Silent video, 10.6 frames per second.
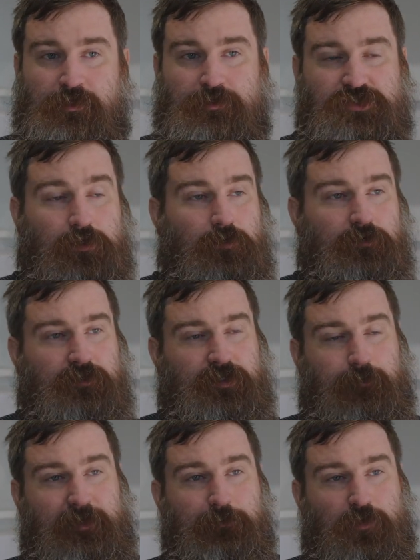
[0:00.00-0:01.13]
So
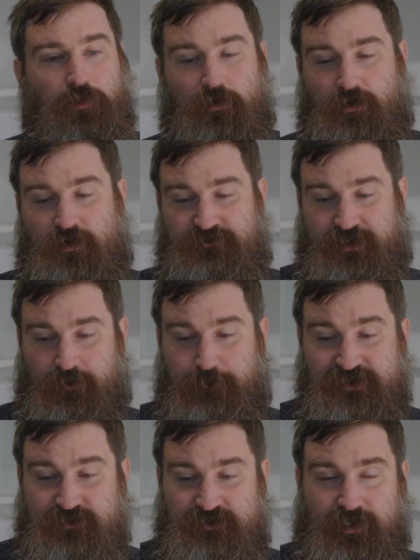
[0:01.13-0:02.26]
the people who are obviously the
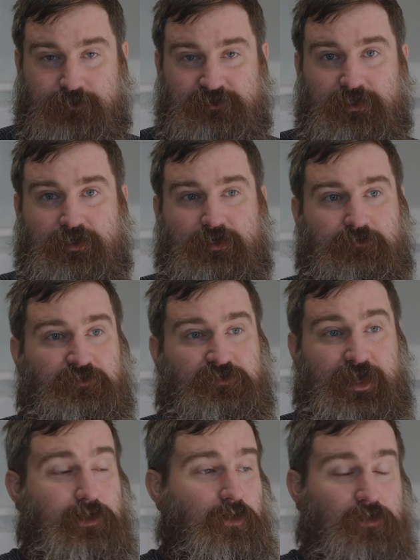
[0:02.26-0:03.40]
business types,
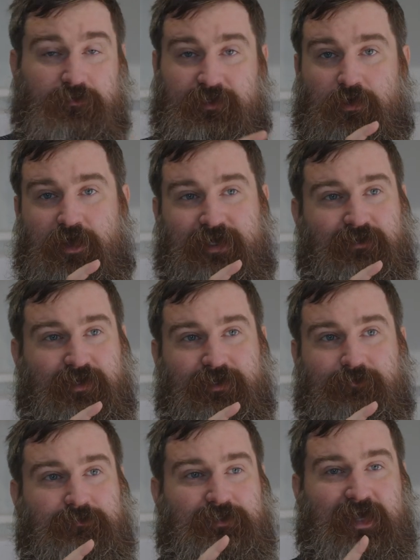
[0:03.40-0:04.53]
they all had like
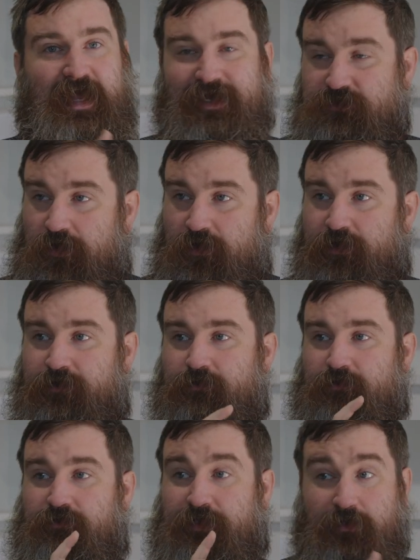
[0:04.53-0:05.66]
hats on.
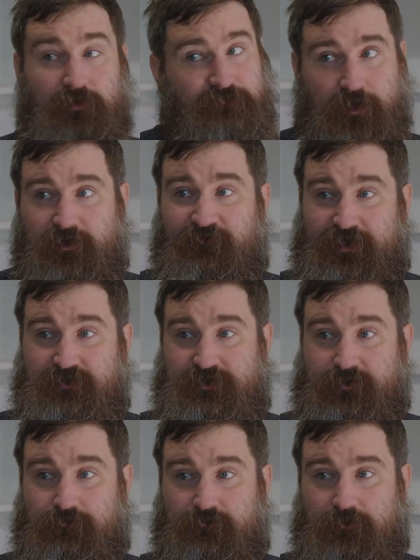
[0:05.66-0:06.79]
They looked very
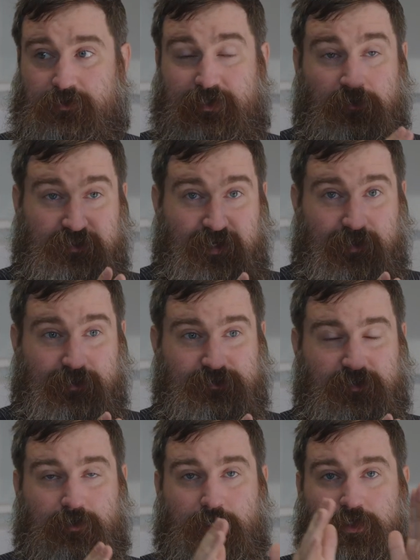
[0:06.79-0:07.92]
fancy. They looked nice.
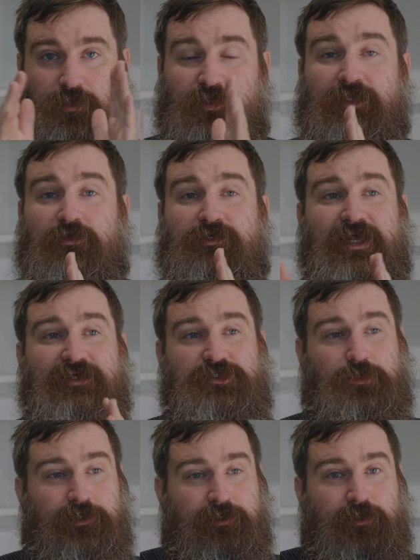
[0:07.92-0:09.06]
You then look next
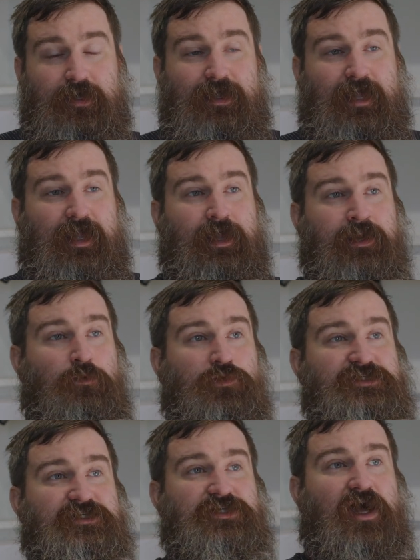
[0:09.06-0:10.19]
to it, and it
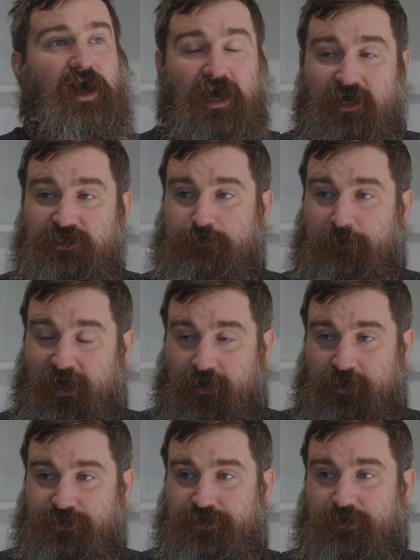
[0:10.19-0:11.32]
was this
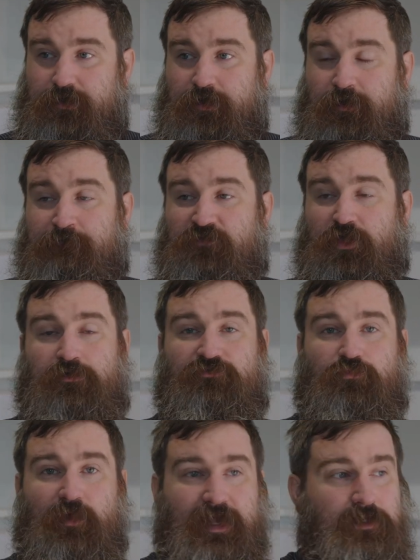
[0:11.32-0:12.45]
hodgepodge
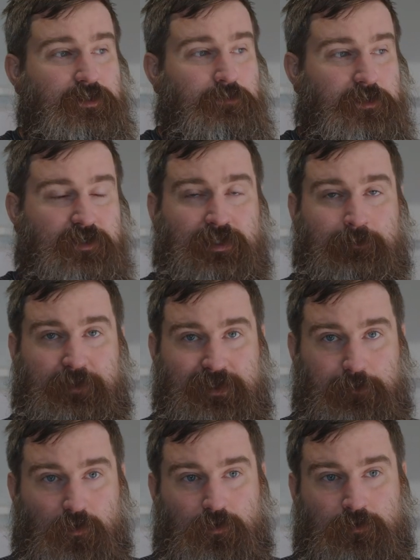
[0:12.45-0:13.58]
of random looking
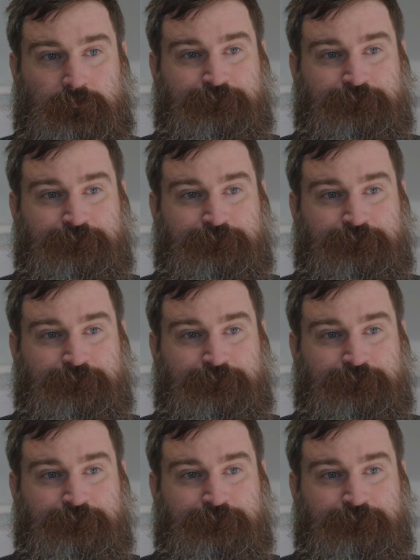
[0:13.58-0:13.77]
people